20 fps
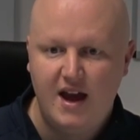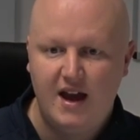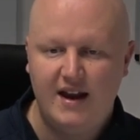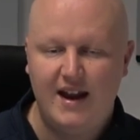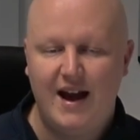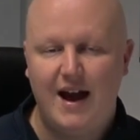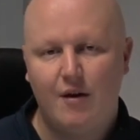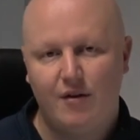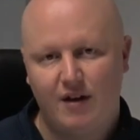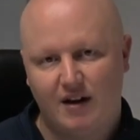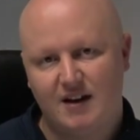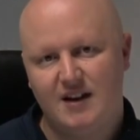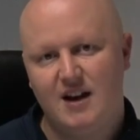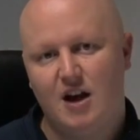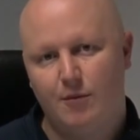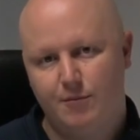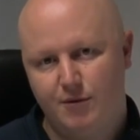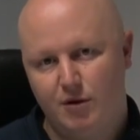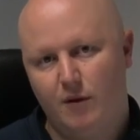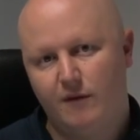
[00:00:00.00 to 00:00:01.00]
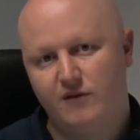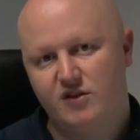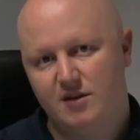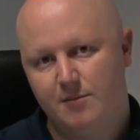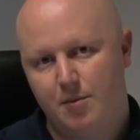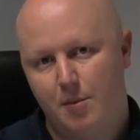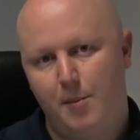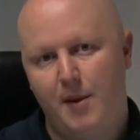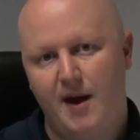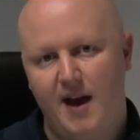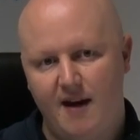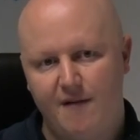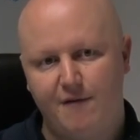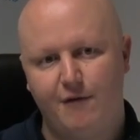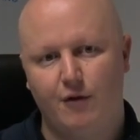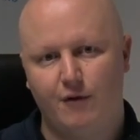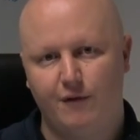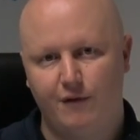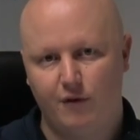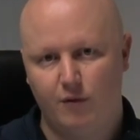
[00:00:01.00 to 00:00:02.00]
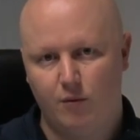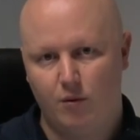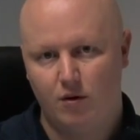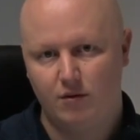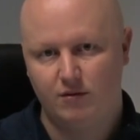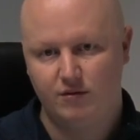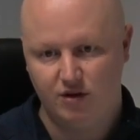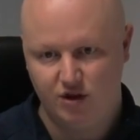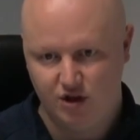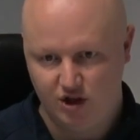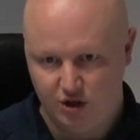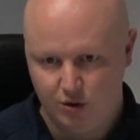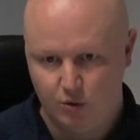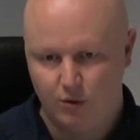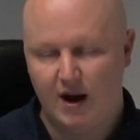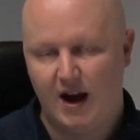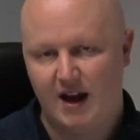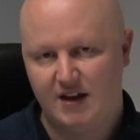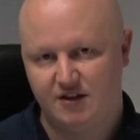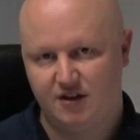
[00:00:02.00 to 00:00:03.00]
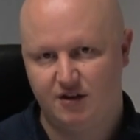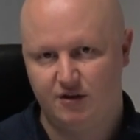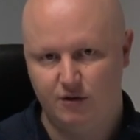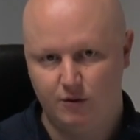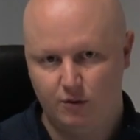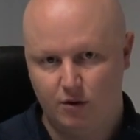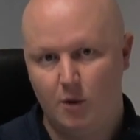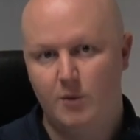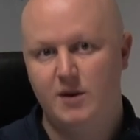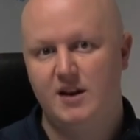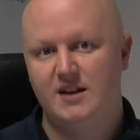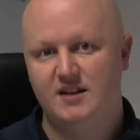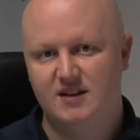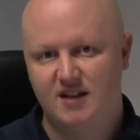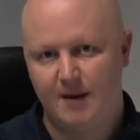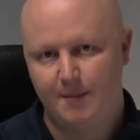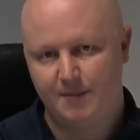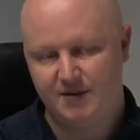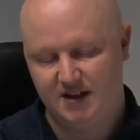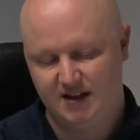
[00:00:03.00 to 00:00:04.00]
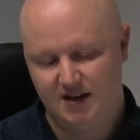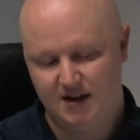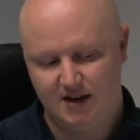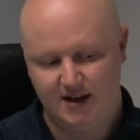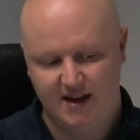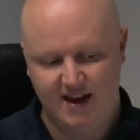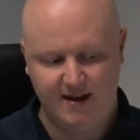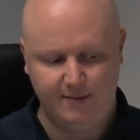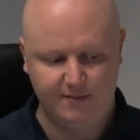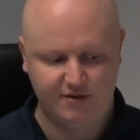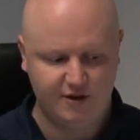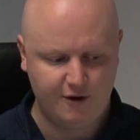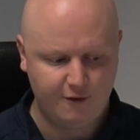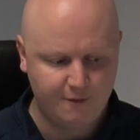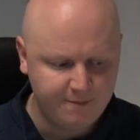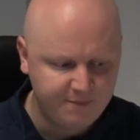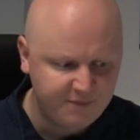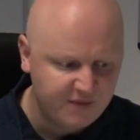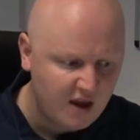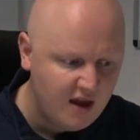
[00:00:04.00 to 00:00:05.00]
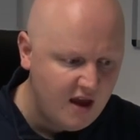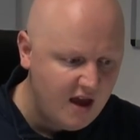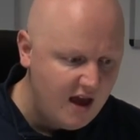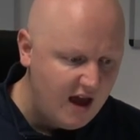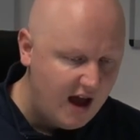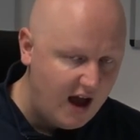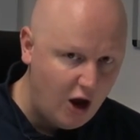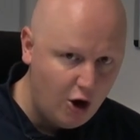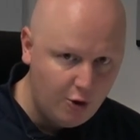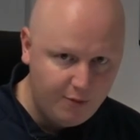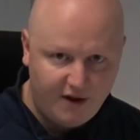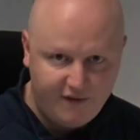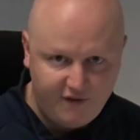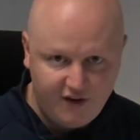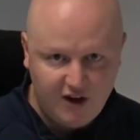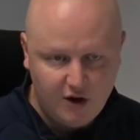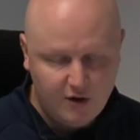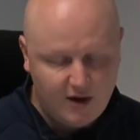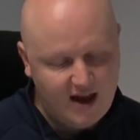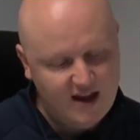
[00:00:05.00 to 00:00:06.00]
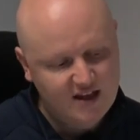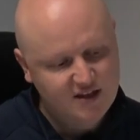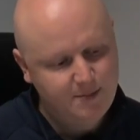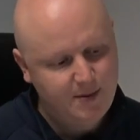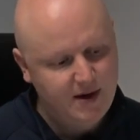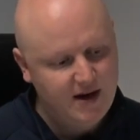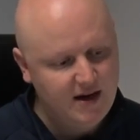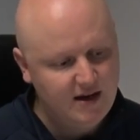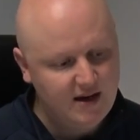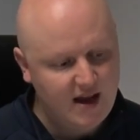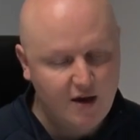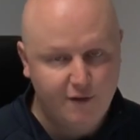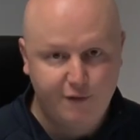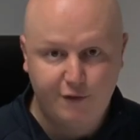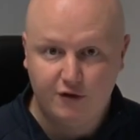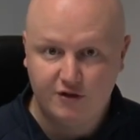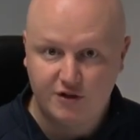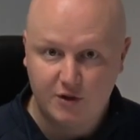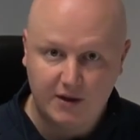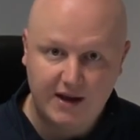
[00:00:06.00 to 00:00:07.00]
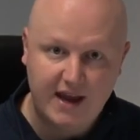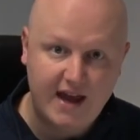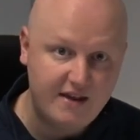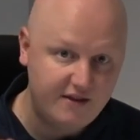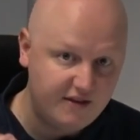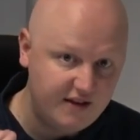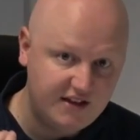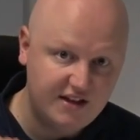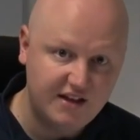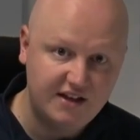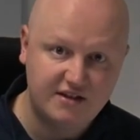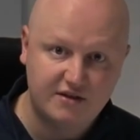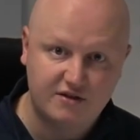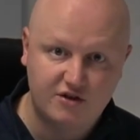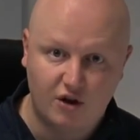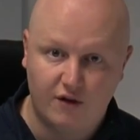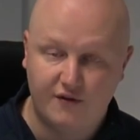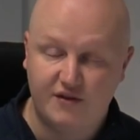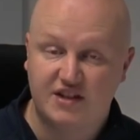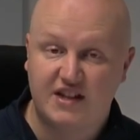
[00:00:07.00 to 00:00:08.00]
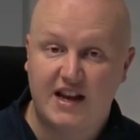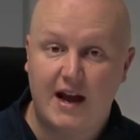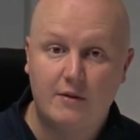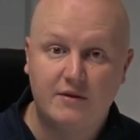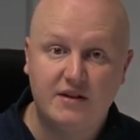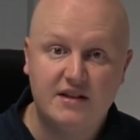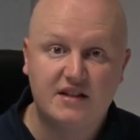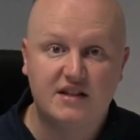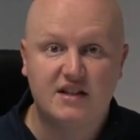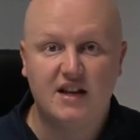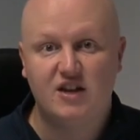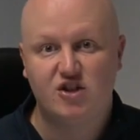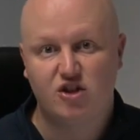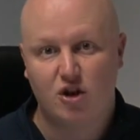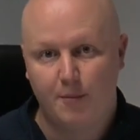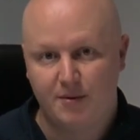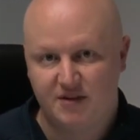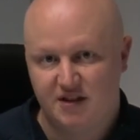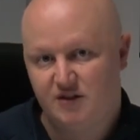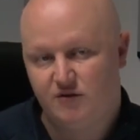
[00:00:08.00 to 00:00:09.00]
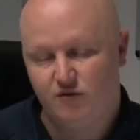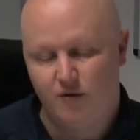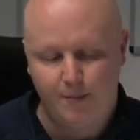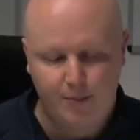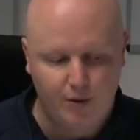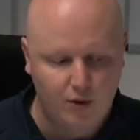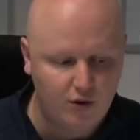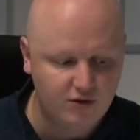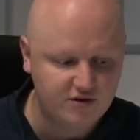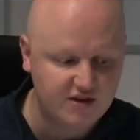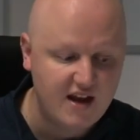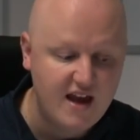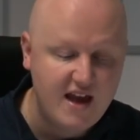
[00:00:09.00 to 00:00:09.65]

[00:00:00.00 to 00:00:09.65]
and how that can help you obviously prepare for what you guys can do going into that particular game. So I hope that video has been helpful. So again, this is sort of a scouting / opposition report.